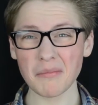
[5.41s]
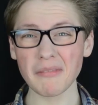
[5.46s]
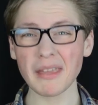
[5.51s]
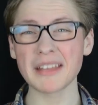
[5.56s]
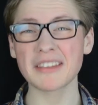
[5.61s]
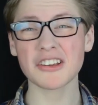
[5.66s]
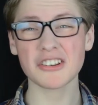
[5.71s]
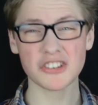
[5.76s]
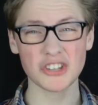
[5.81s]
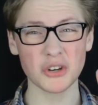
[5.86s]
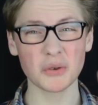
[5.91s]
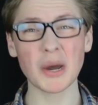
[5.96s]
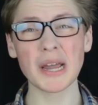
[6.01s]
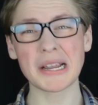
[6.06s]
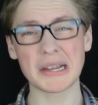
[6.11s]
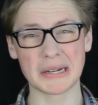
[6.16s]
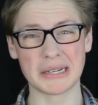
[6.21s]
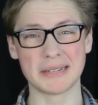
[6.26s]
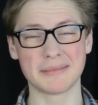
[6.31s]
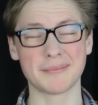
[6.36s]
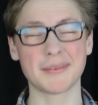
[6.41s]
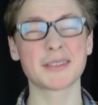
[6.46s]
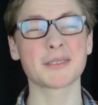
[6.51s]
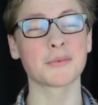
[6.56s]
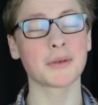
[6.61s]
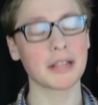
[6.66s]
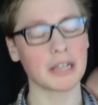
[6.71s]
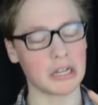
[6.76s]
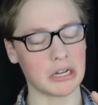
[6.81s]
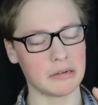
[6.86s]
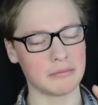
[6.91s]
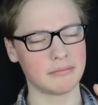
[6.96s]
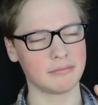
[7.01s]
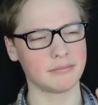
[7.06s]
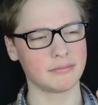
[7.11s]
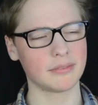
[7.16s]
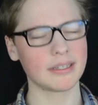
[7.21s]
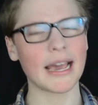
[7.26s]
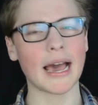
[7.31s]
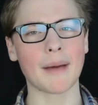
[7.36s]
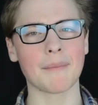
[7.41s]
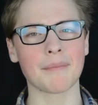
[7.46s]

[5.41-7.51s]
It's actually quite good. It's really good. Yeah.